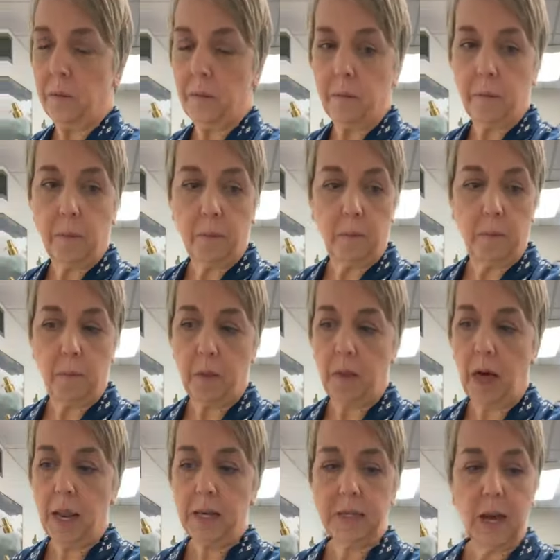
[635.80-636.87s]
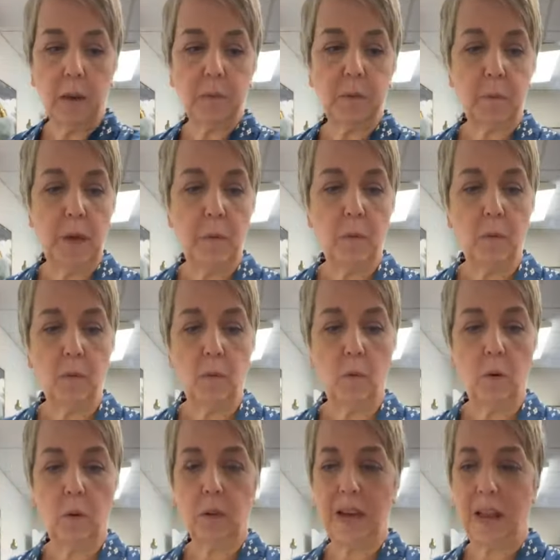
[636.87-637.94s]
a lot of times people
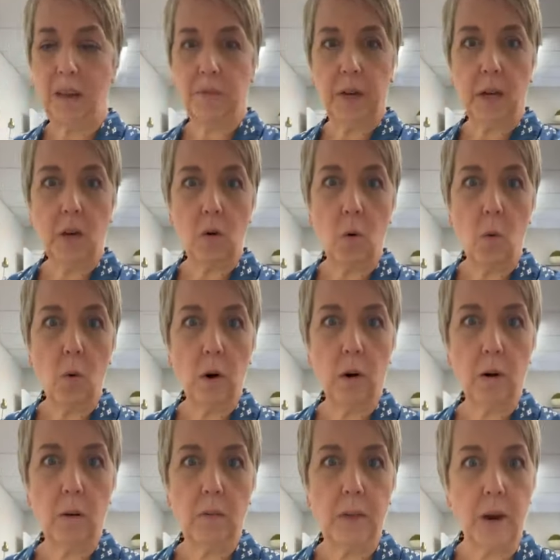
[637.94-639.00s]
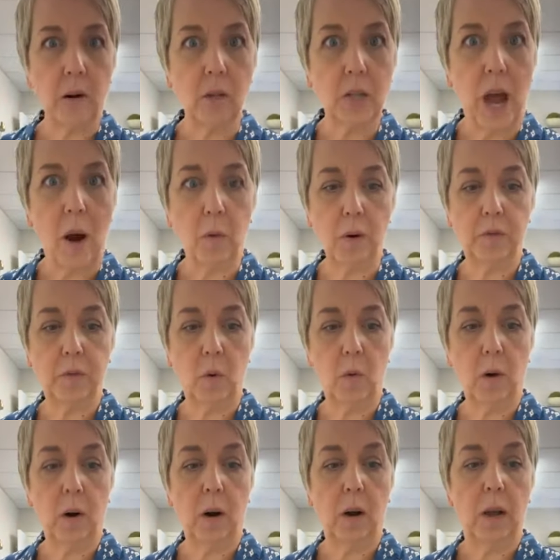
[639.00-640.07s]
will kind of ignore their shower
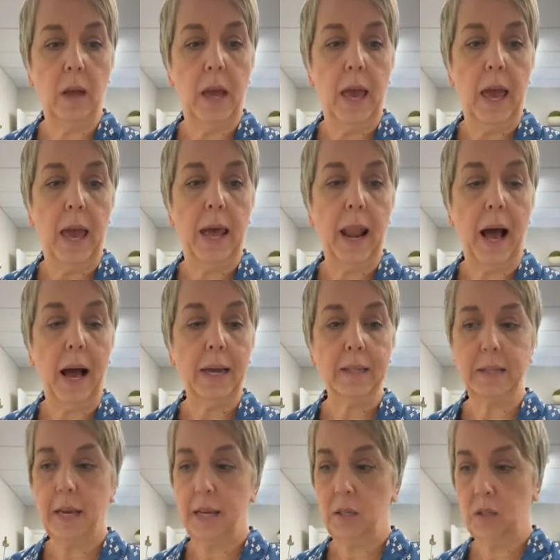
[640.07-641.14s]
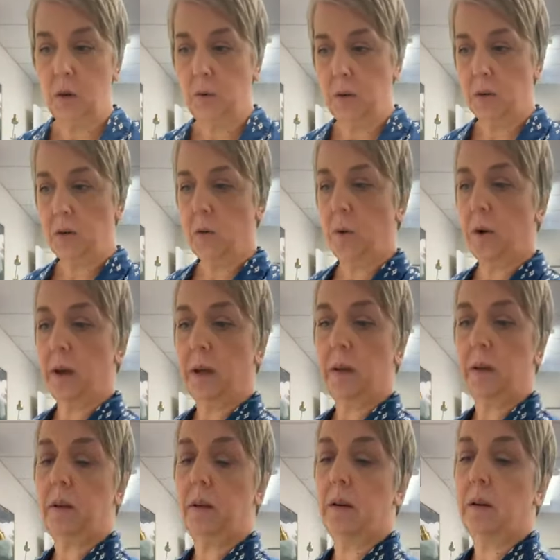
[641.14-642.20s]
floor, and I say don't ignore
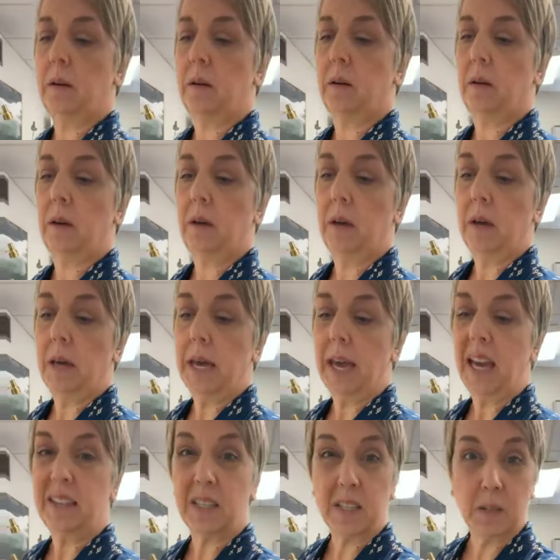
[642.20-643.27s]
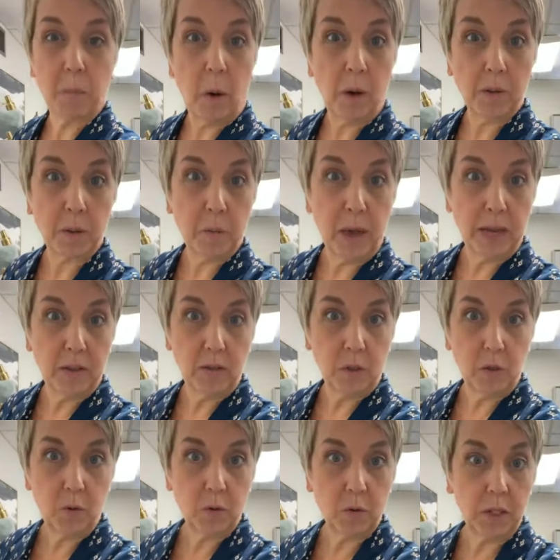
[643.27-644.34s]
it. It's a small space
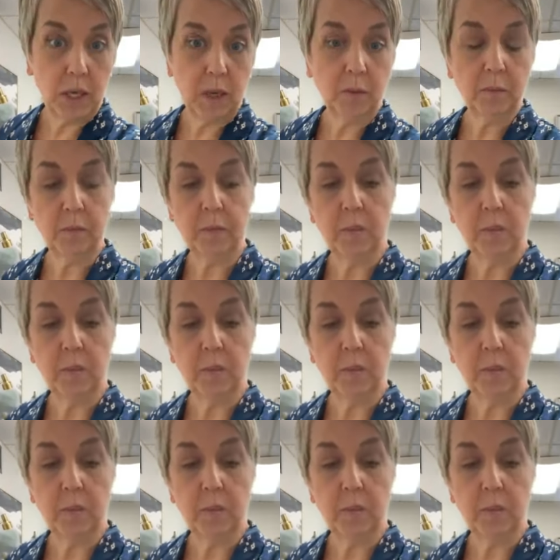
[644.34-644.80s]
usually.